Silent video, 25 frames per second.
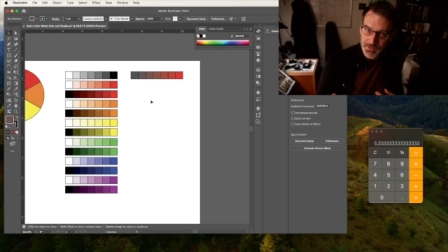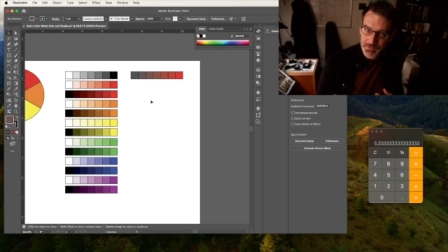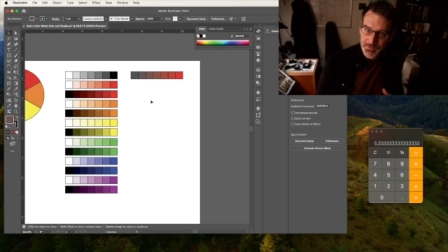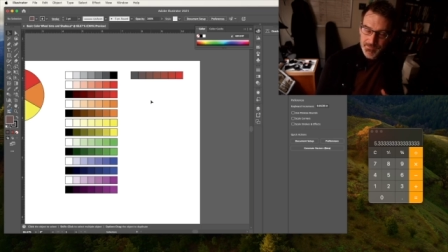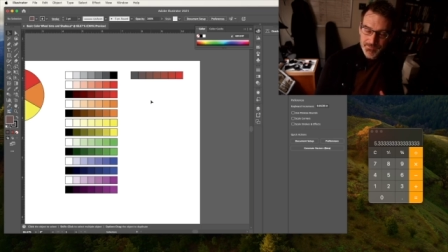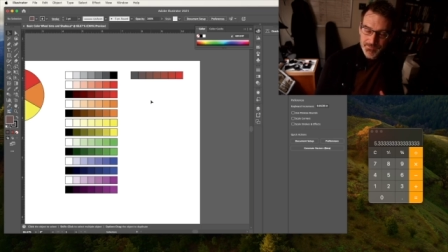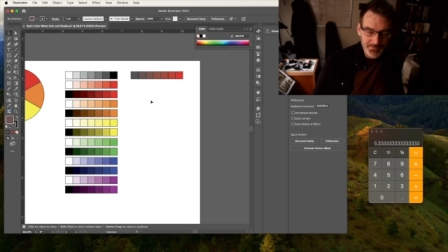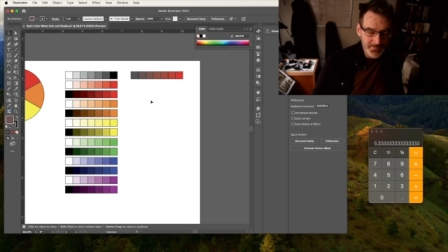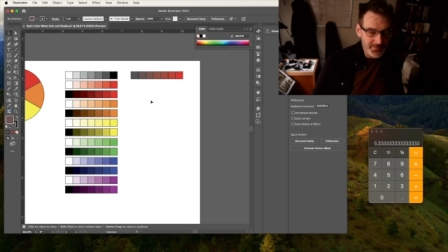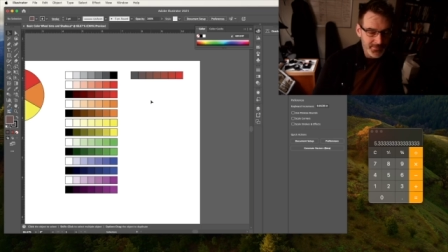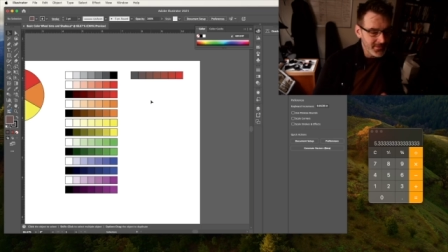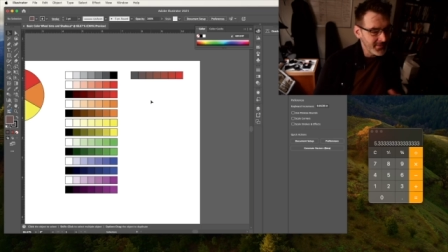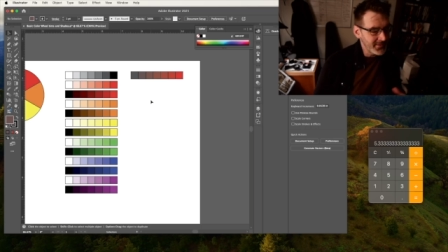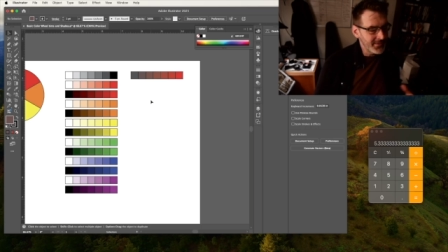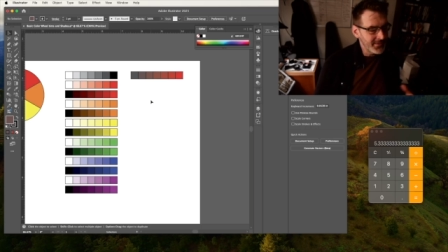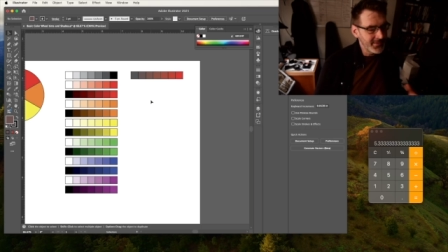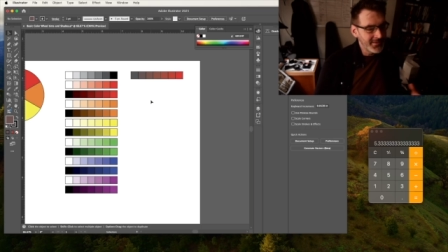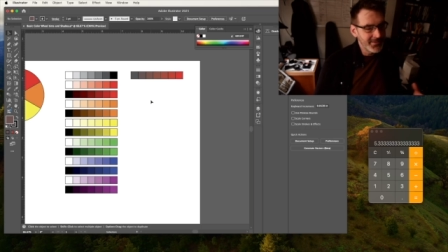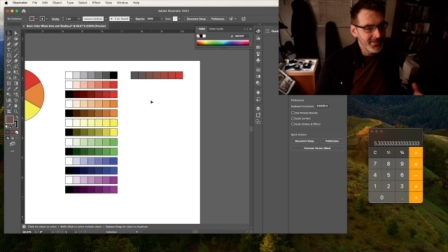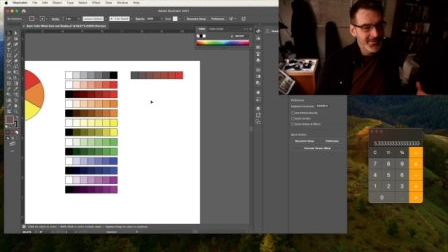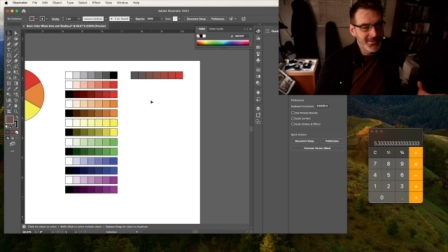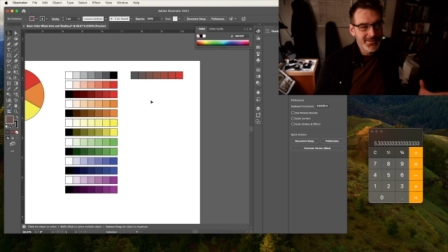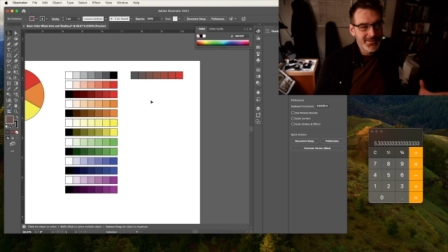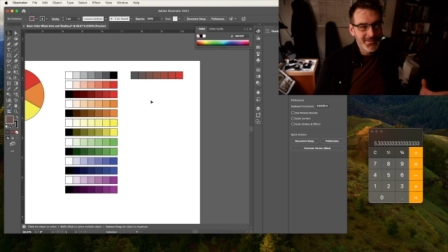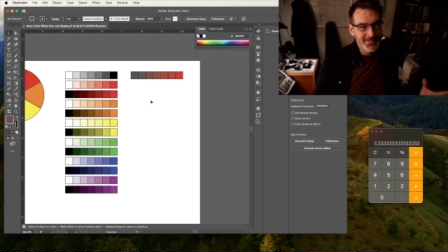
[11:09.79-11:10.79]
you,
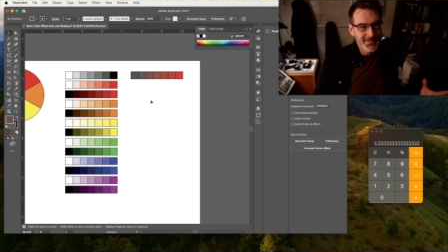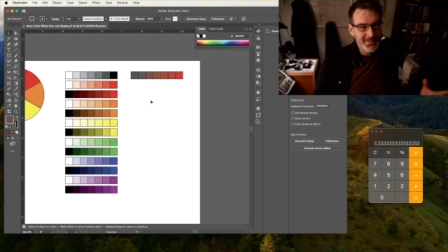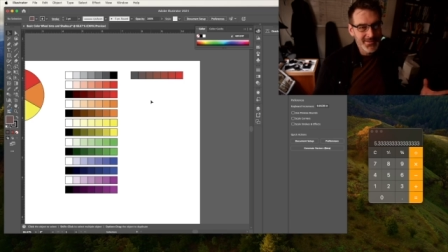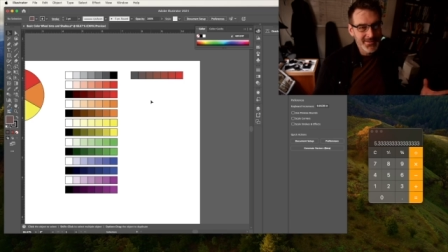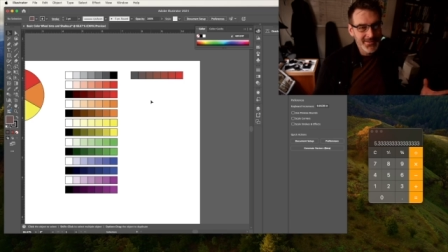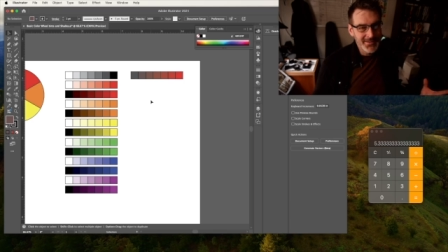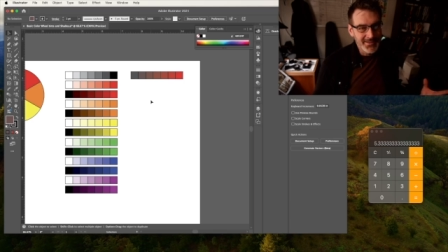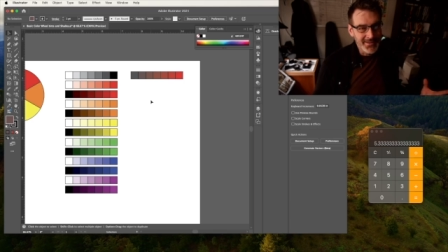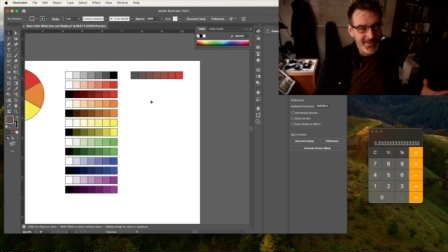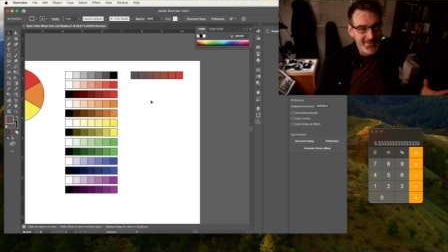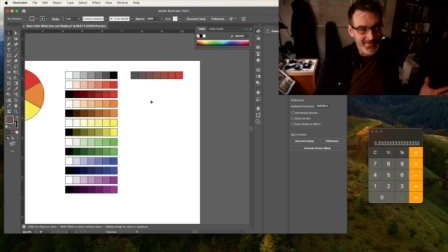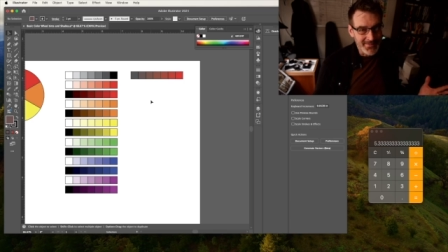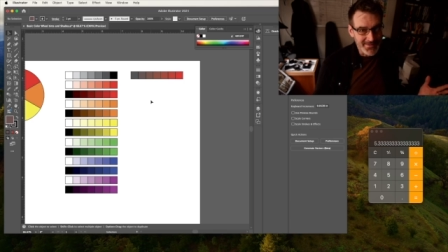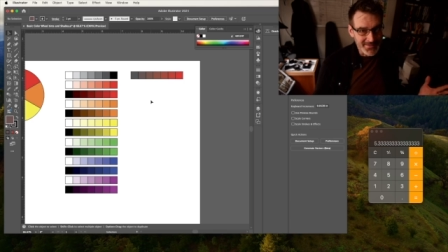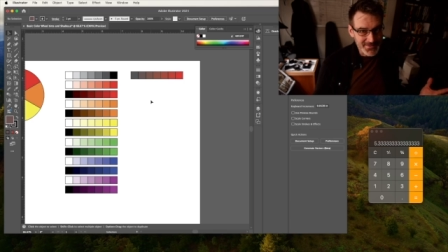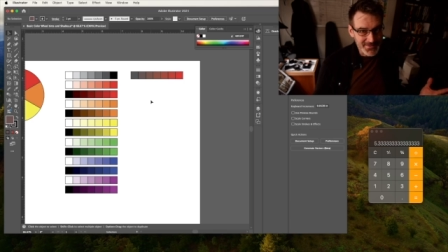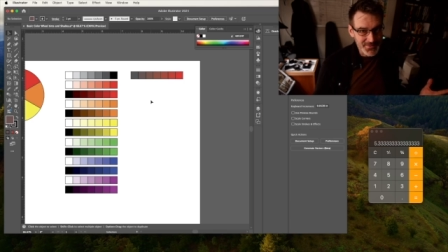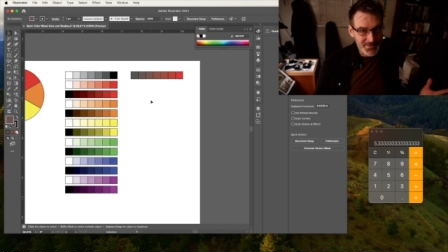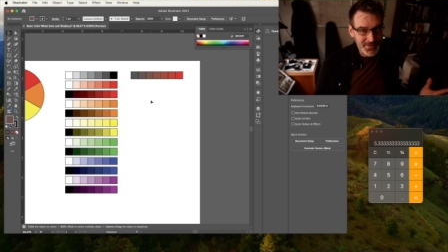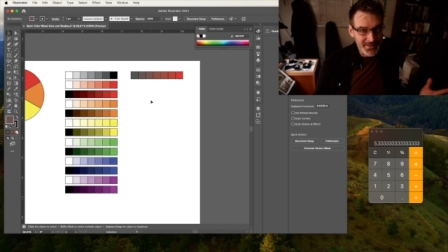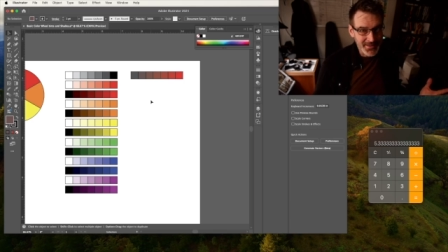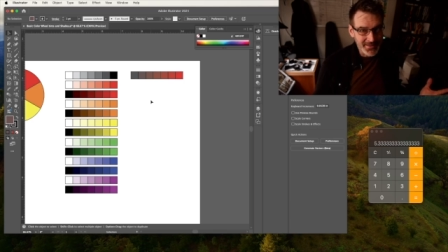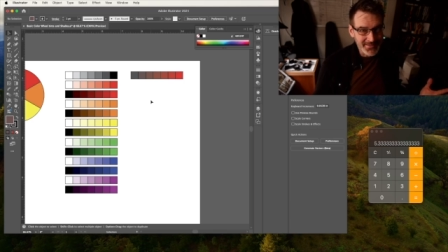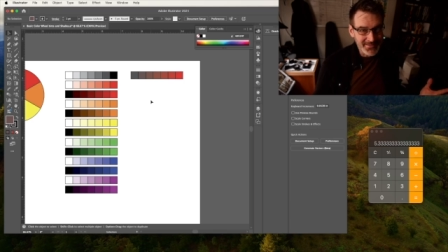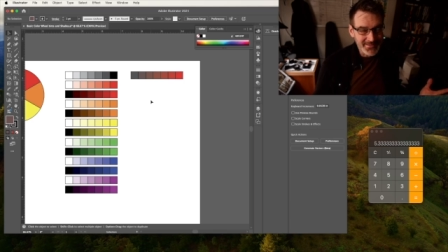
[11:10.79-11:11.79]
and that's
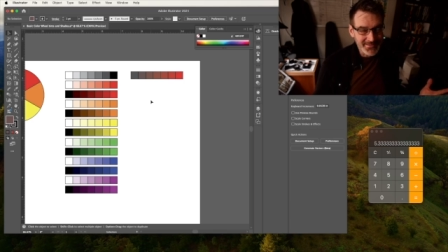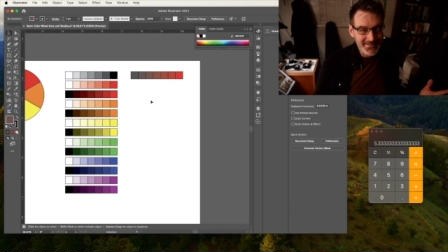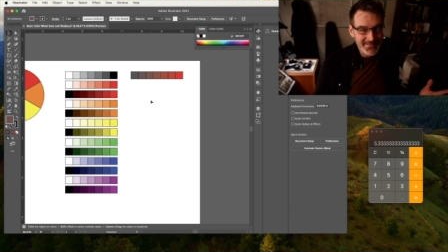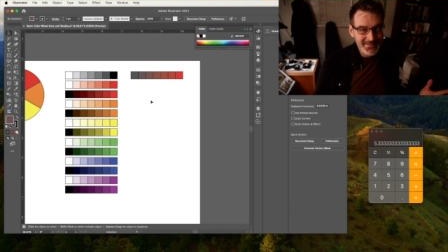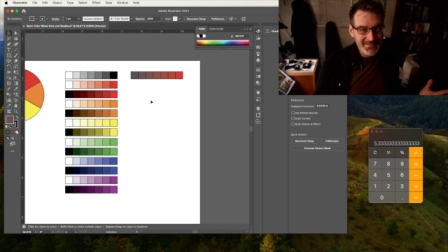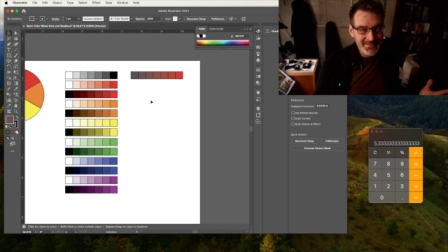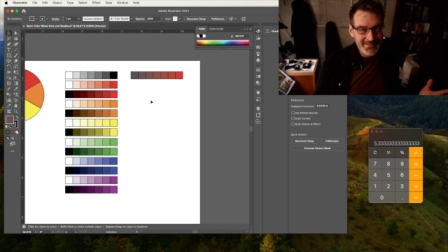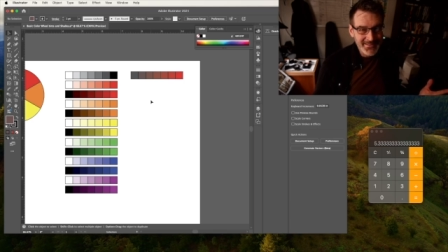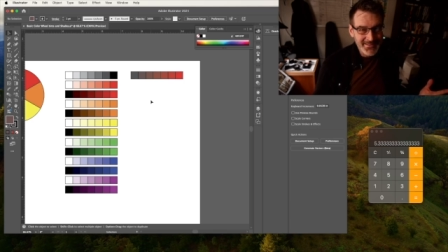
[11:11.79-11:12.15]
great.